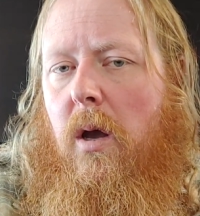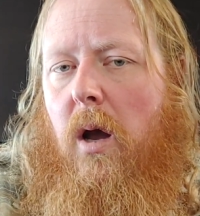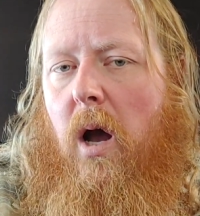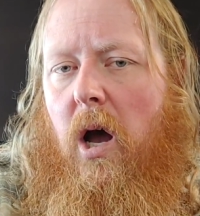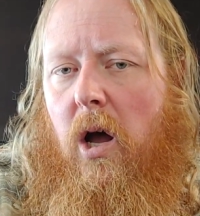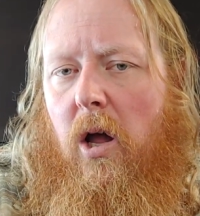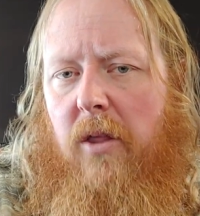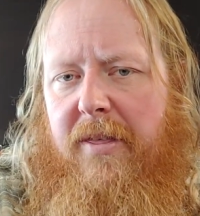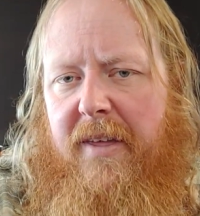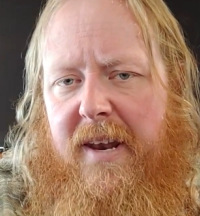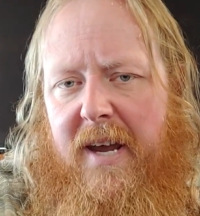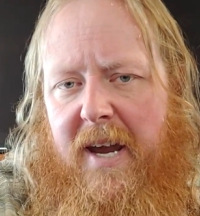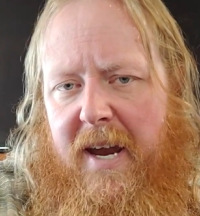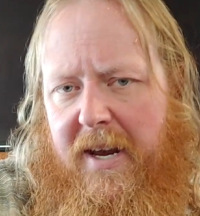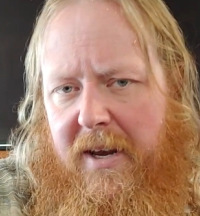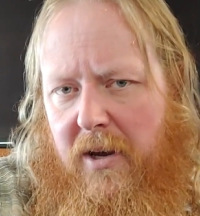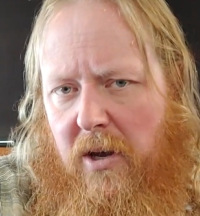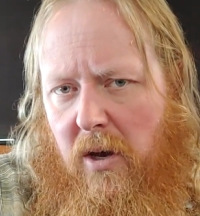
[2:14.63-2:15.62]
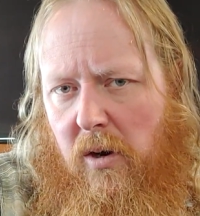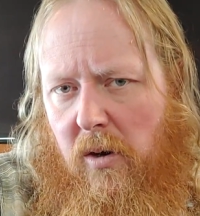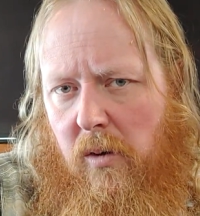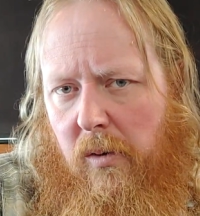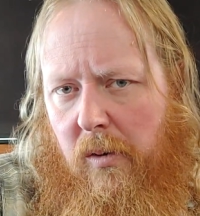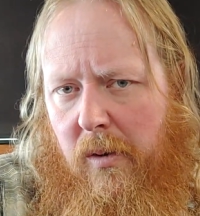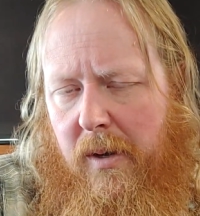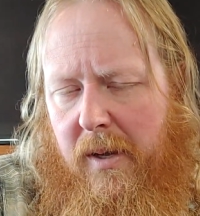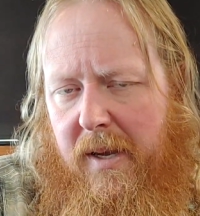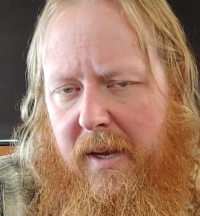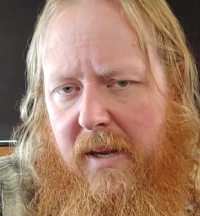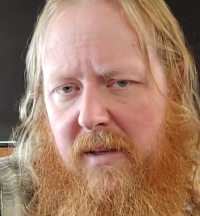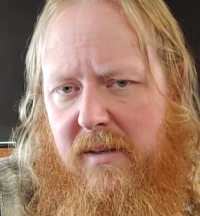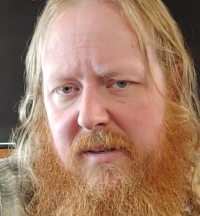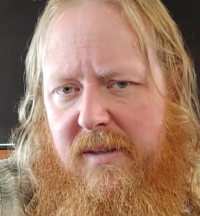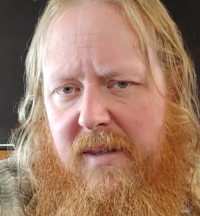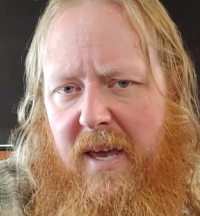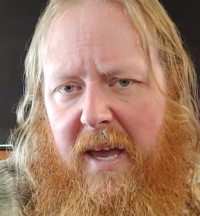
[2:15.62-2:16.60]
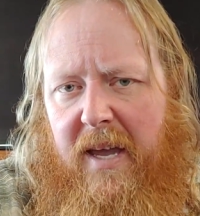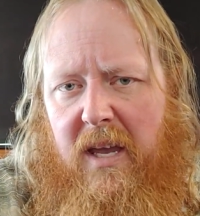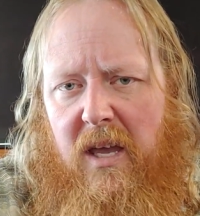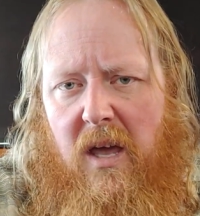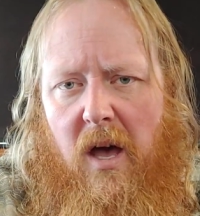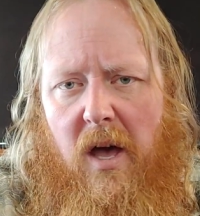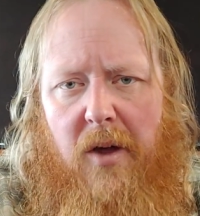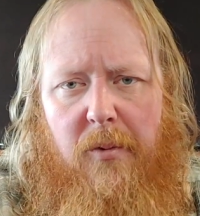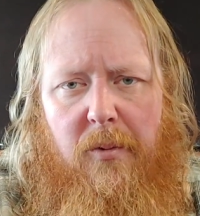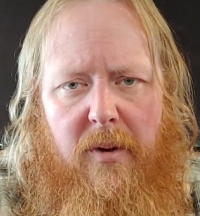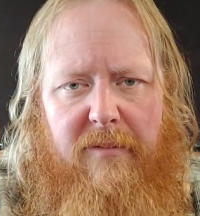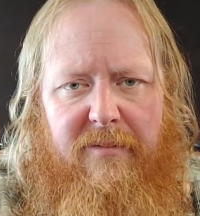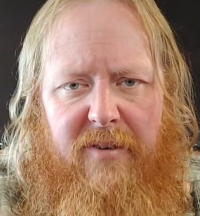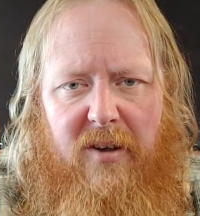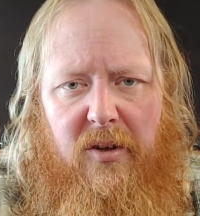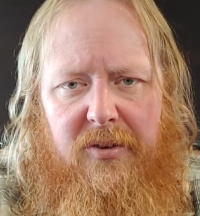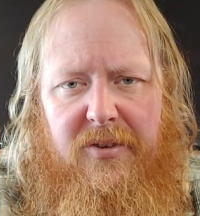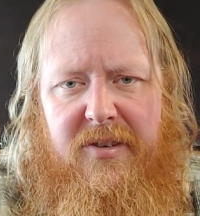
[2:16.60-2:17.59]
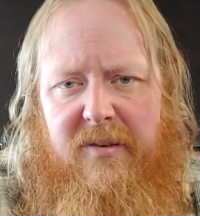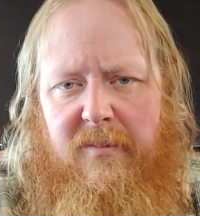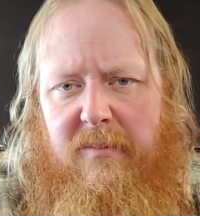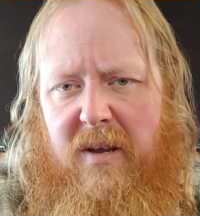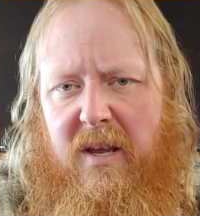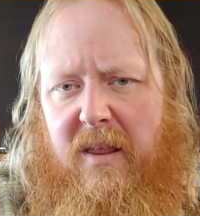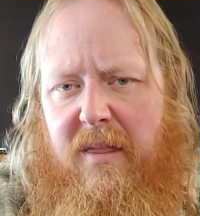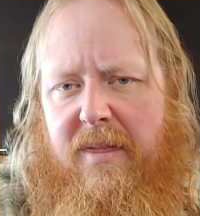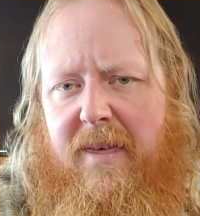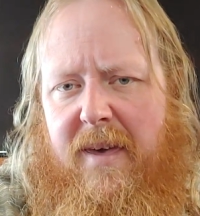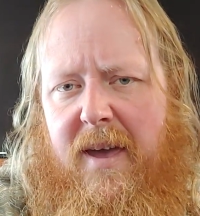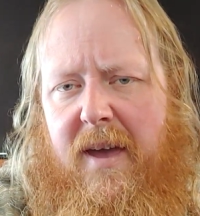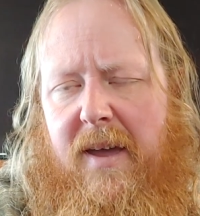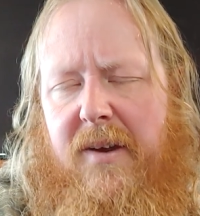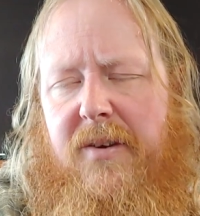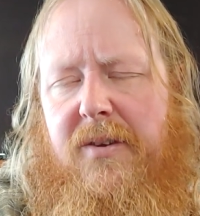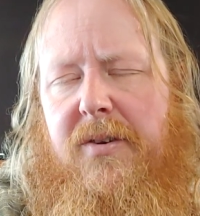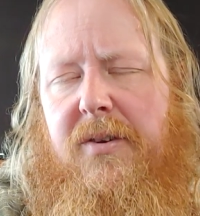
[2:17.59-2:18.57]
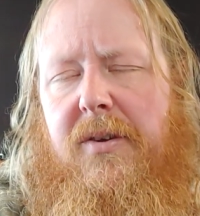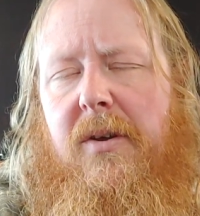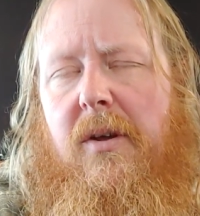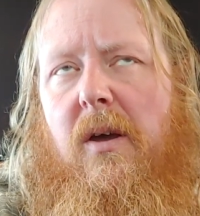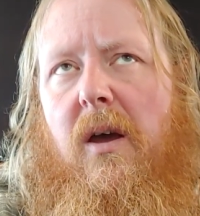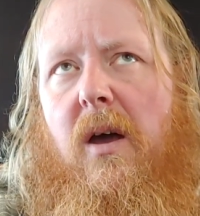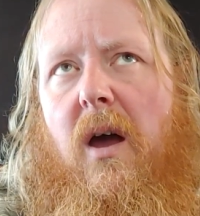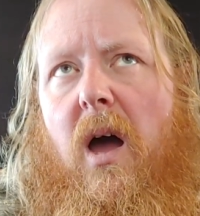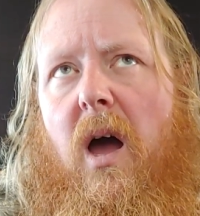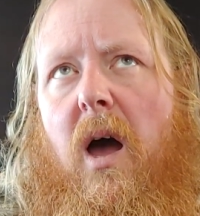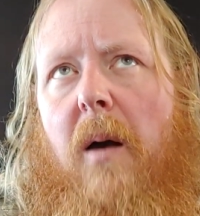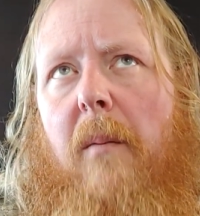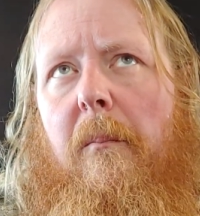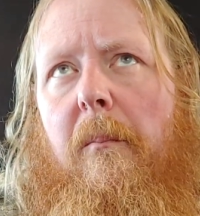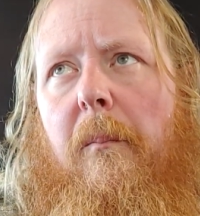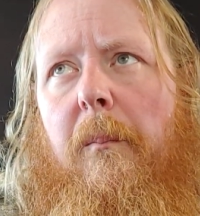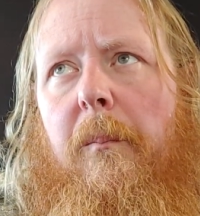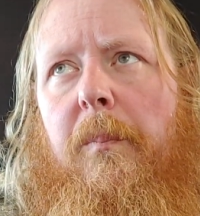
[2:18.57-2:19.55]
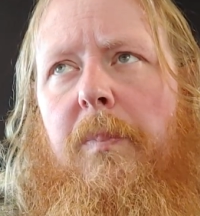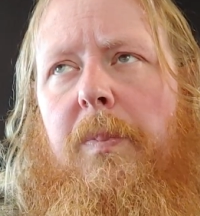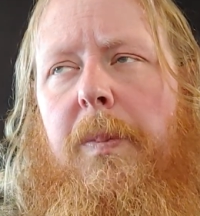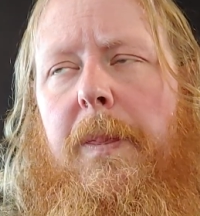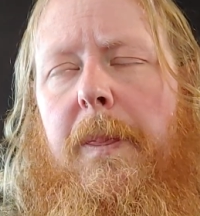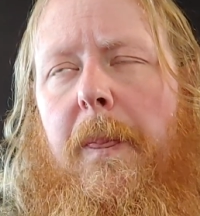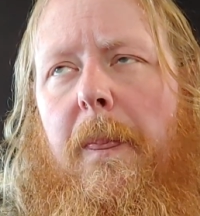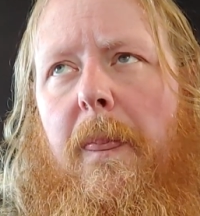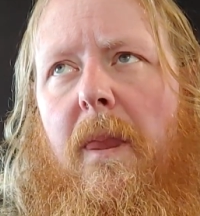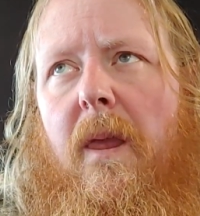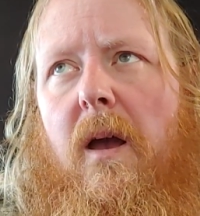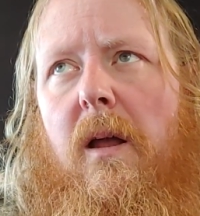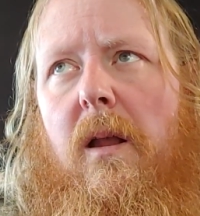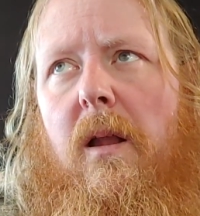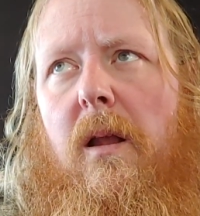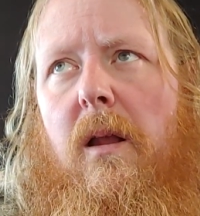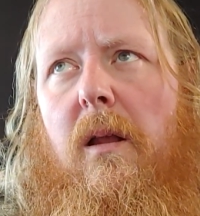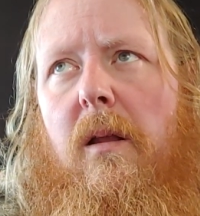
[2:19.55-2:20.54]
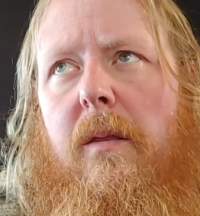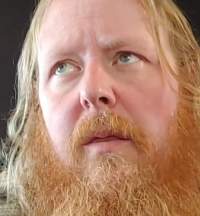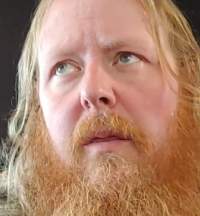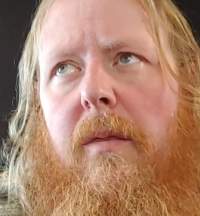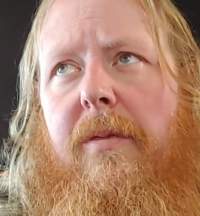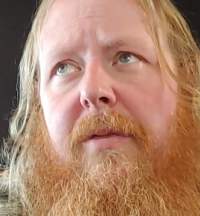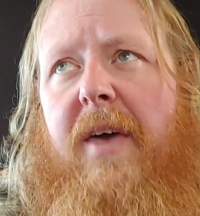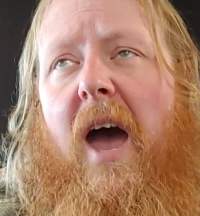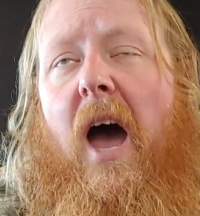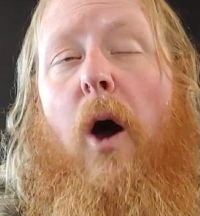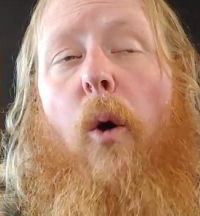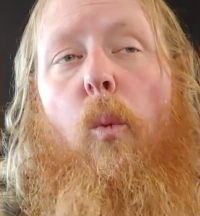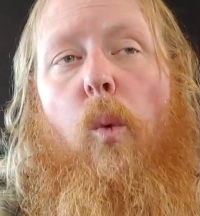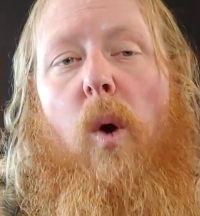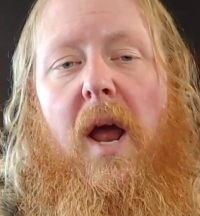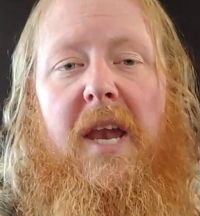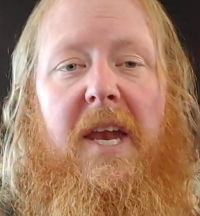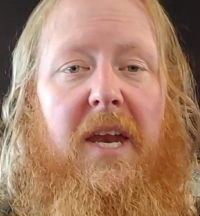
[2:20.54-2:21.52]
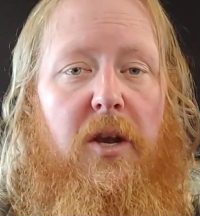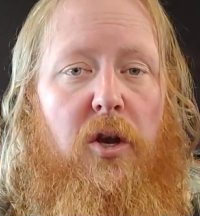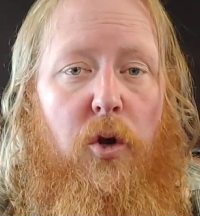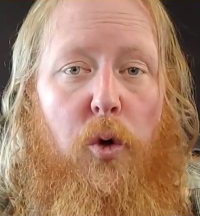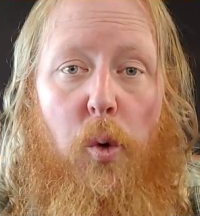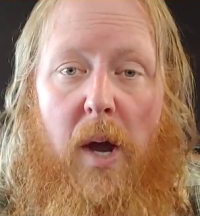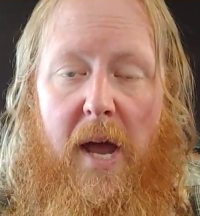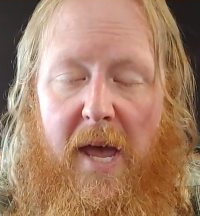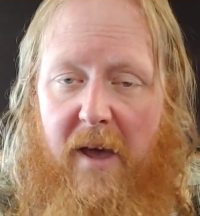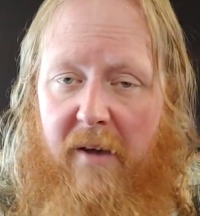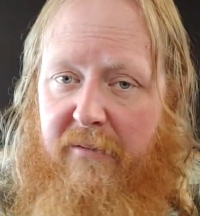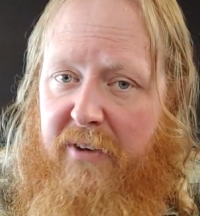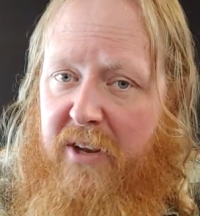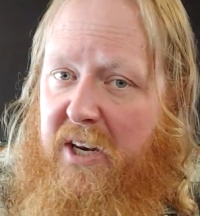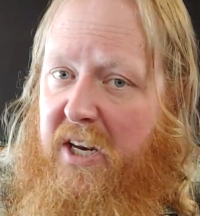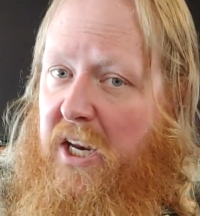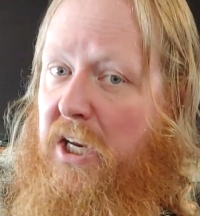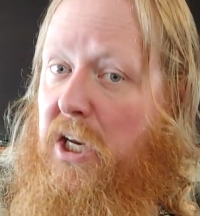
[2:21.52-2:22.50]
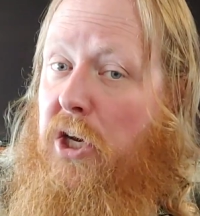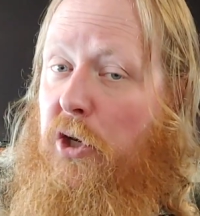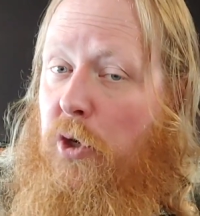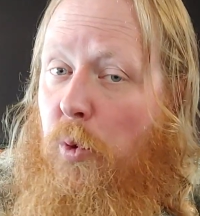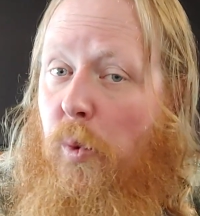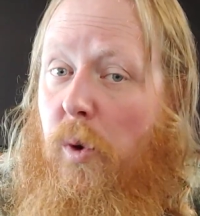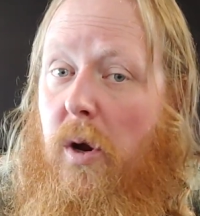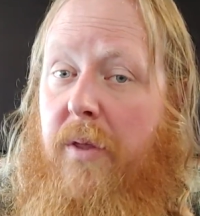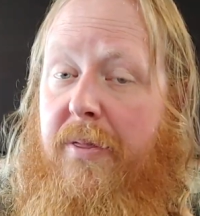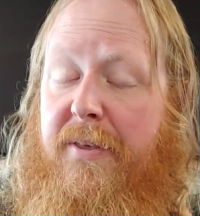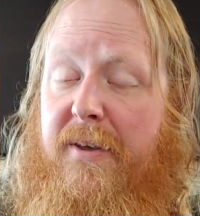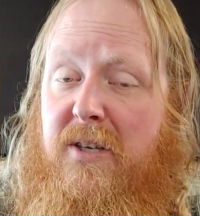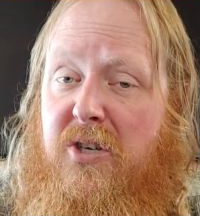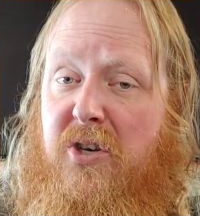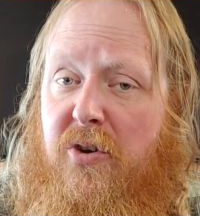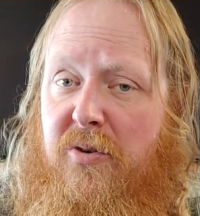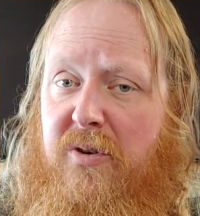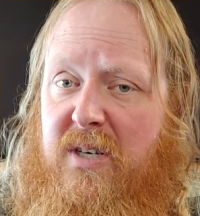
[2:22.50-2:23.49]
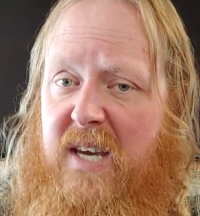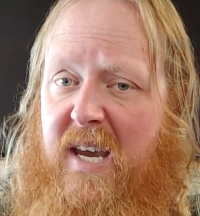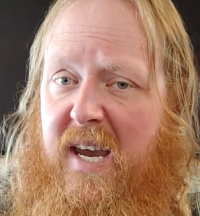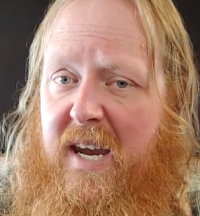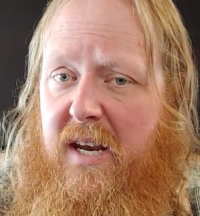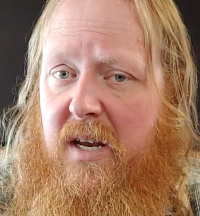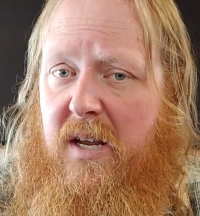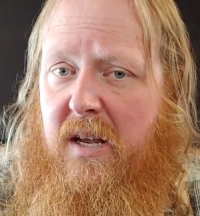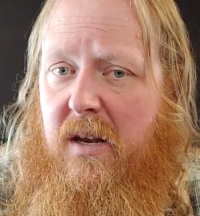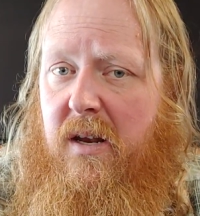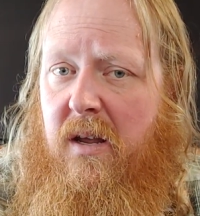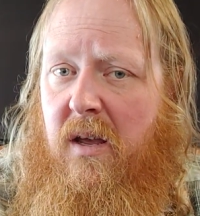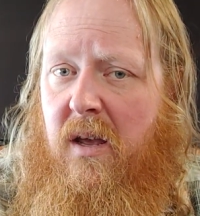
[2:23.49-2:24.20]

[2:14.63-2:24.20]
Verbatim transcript: All that I know is that God revealed to me that um, that when a new heaven and a new earth is created